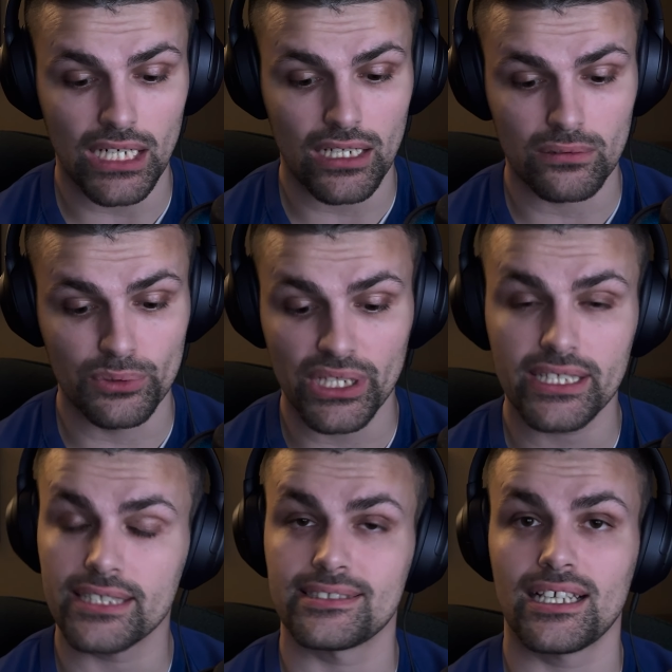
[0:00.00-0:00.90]

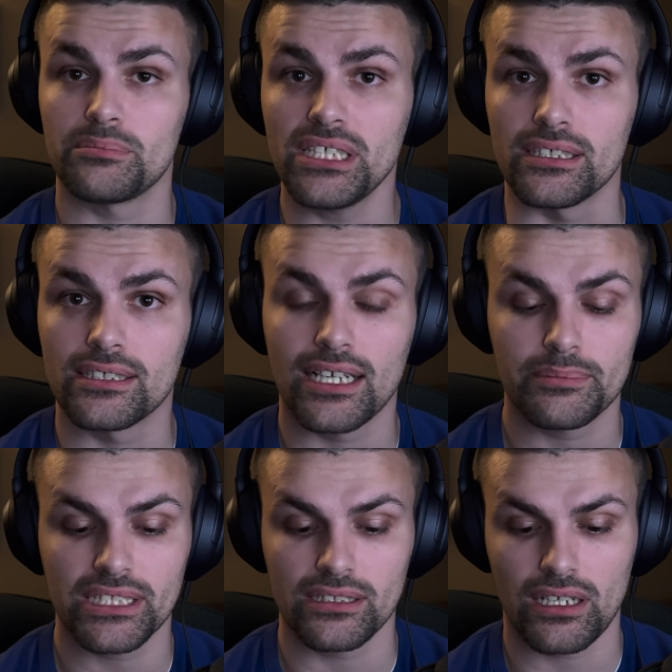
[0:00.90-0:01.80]
Really, it's not me. I
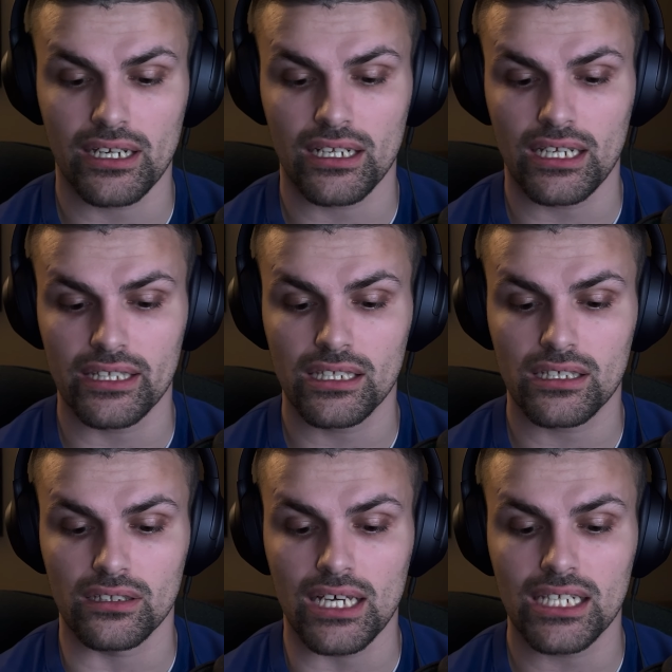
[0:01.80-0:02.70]
mean, I think
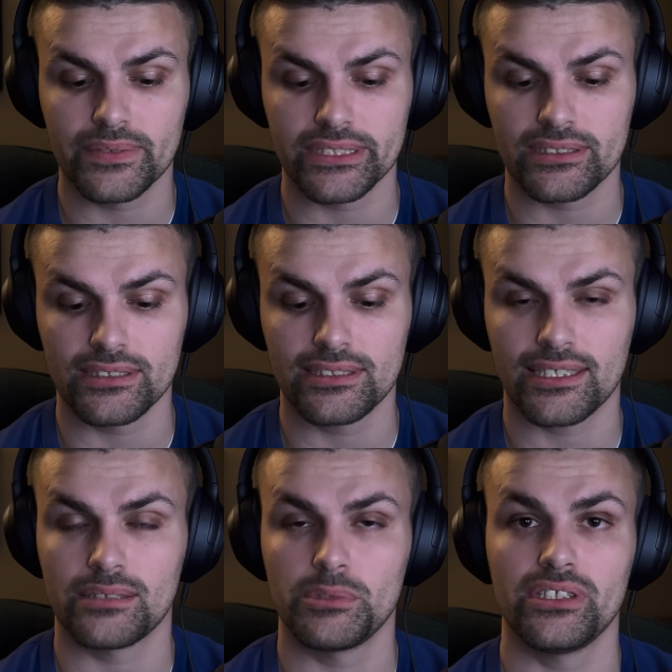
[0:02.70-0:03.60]
a lot of us in the
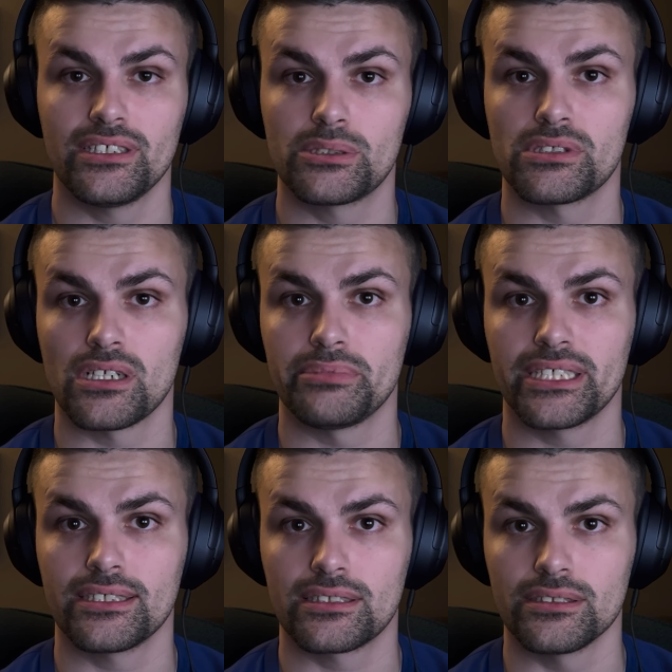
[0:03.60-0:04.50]
tech community, this was our
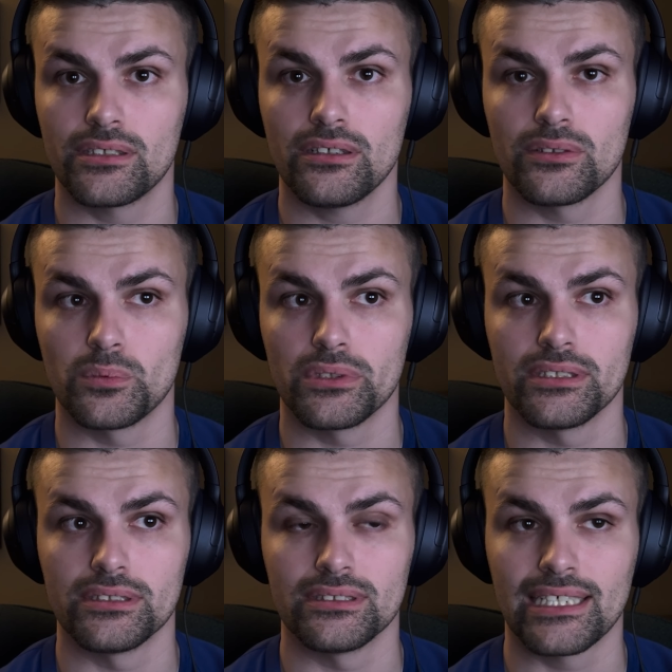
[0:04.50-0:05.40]
biggest concern,
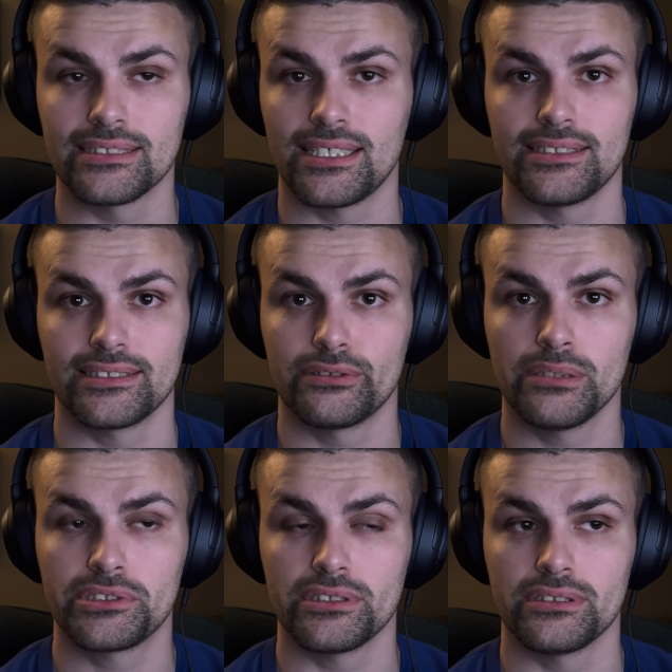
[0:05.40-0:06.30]
was end-to-end
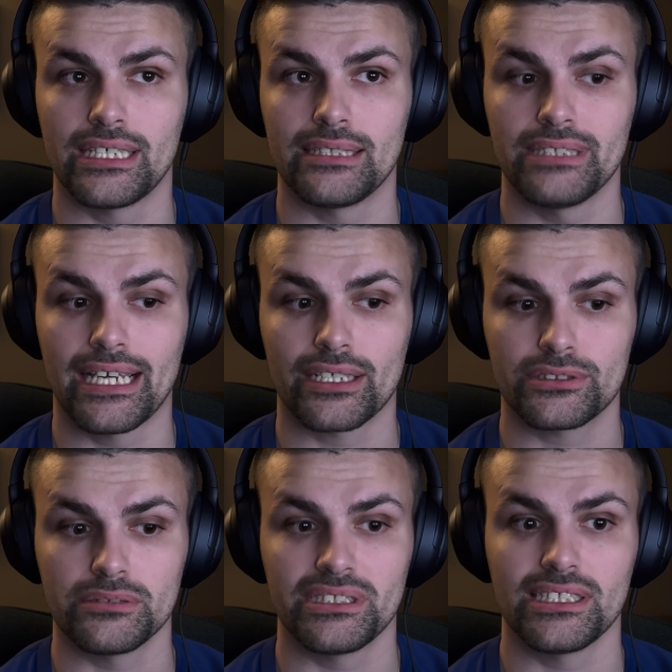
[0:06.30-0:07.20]
encryption and
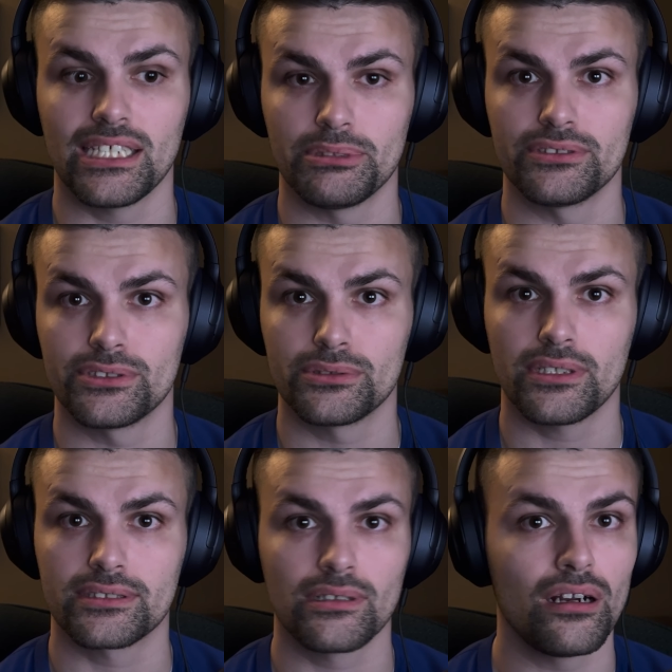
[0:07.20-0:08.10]
actually being able to
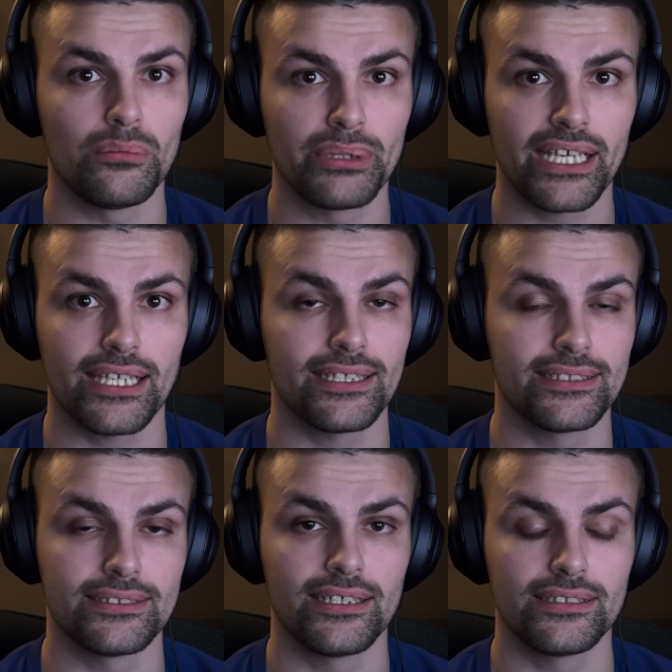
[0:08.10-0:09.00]
trust Carl Pei
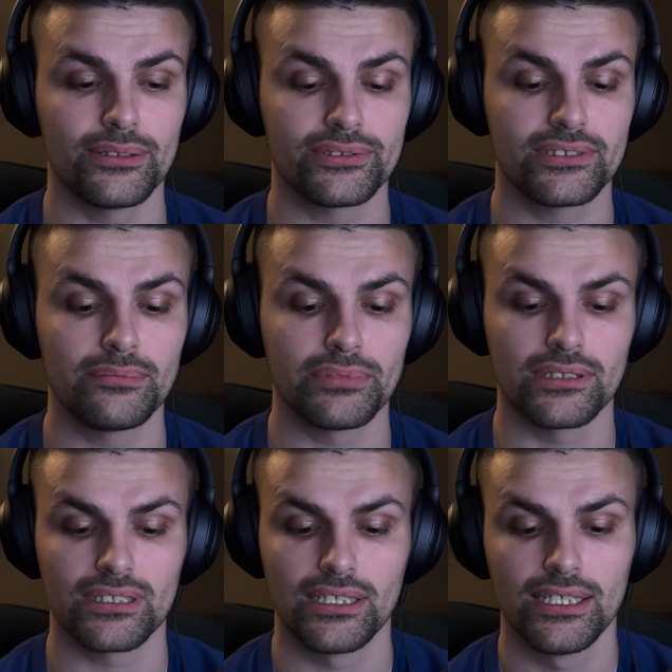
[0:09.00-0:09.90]
and SunBird.